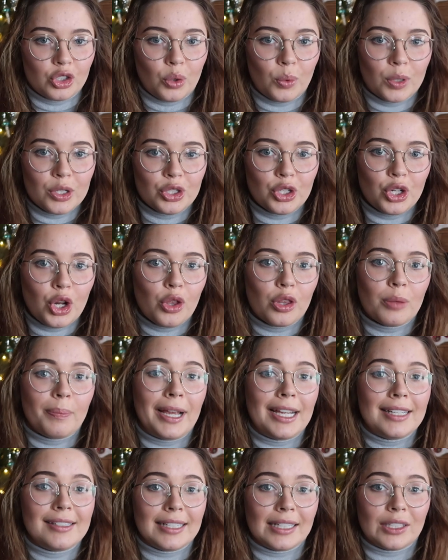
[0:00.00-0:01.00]
So once you know the
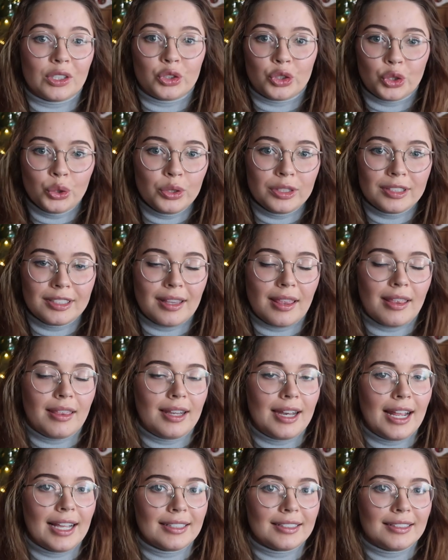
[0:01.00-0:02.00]
basic suits,
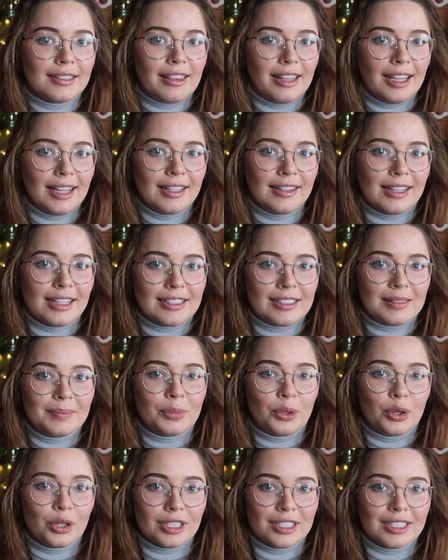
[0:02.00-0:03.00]
the next thing that is
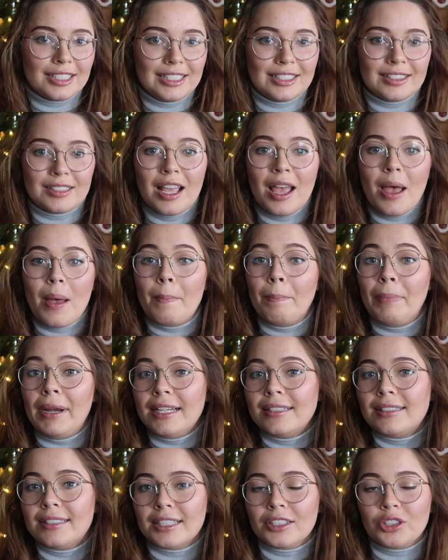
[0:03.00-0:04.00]
important is
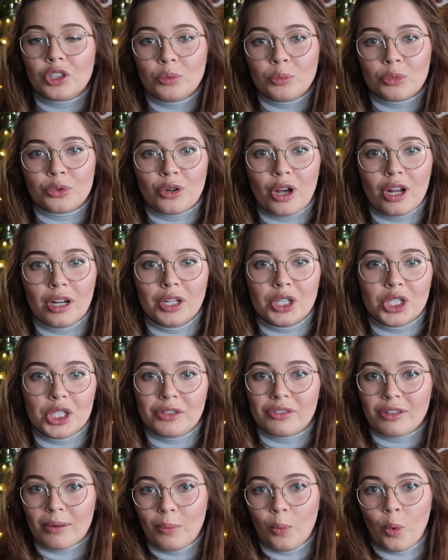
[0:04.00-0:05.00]
basic
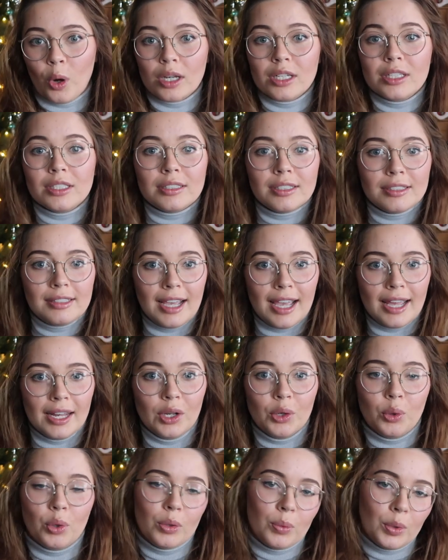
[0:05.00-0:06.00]
numerology from 1 to
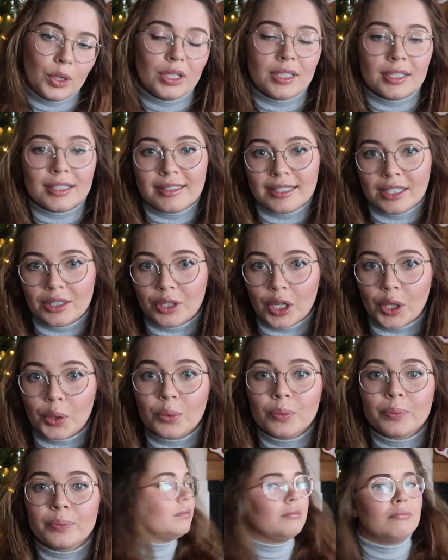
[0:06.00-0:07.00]
10 or 1 to
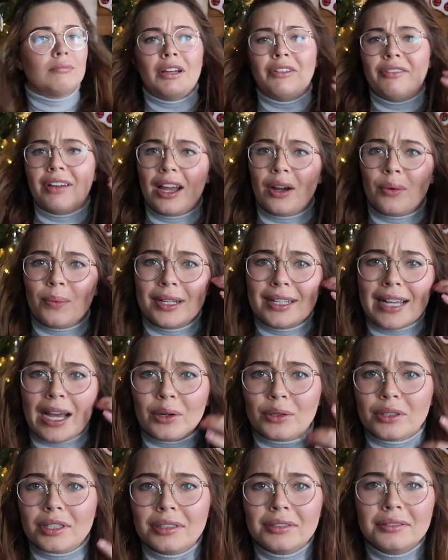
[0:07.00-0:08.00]
0. My fire went
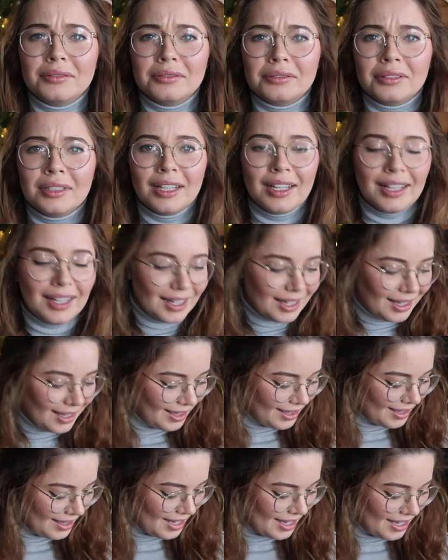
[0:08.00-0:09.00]
out.
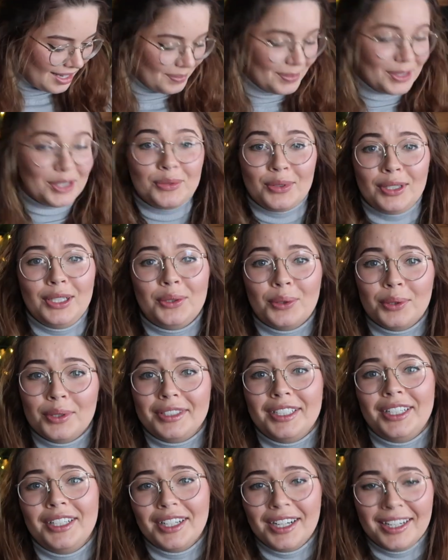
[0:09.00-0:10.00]
It's really
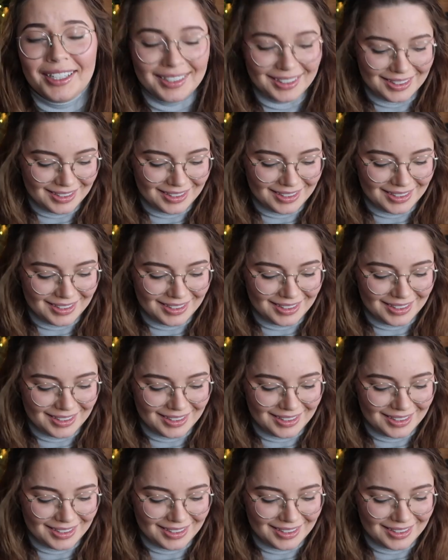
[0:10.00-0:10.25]
cold here.